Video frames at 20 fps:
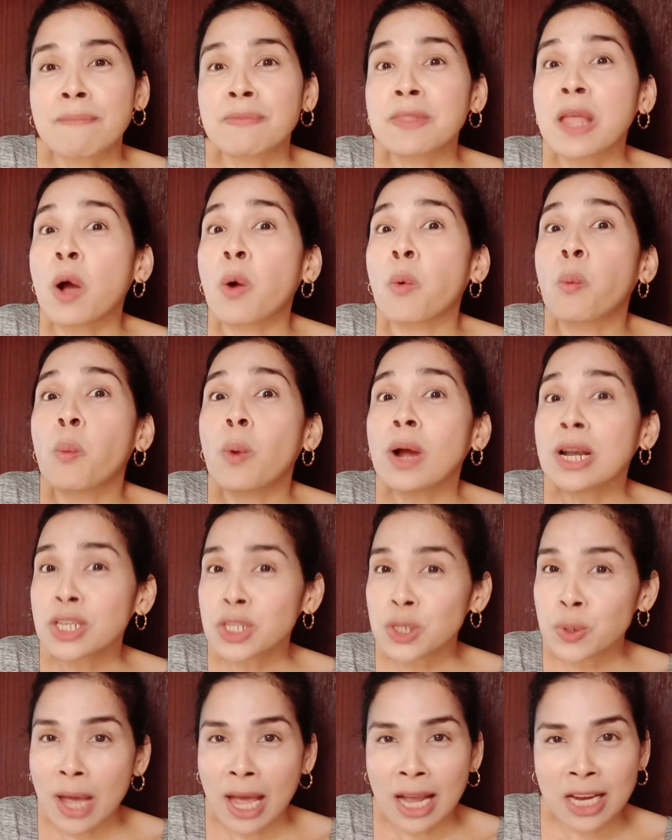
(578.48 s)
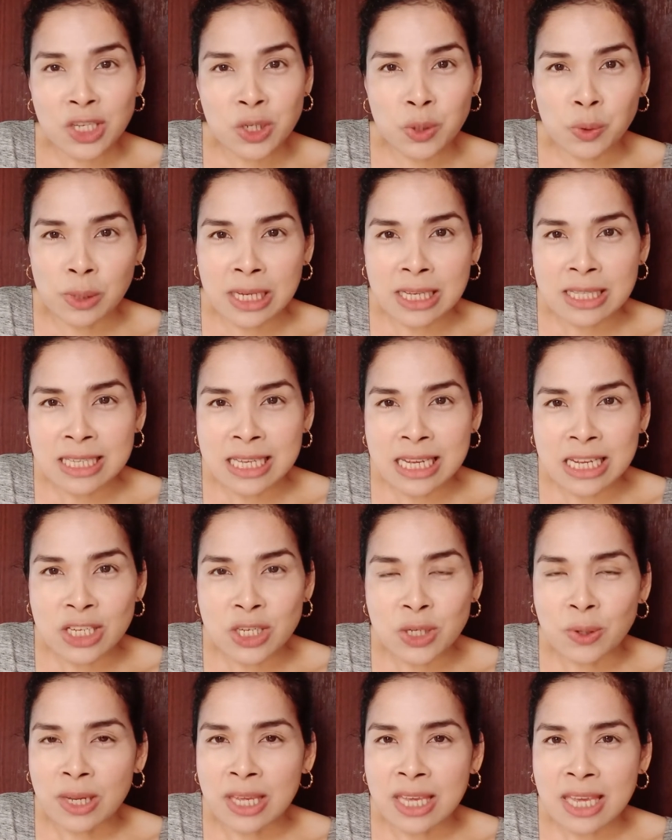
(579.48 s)
Now, what do you actually
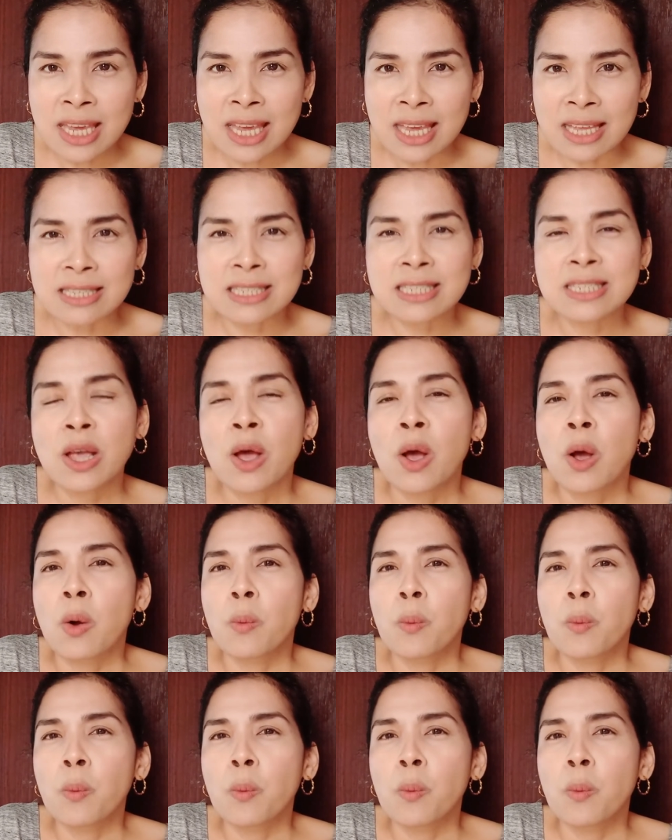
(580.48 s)
teach your kids?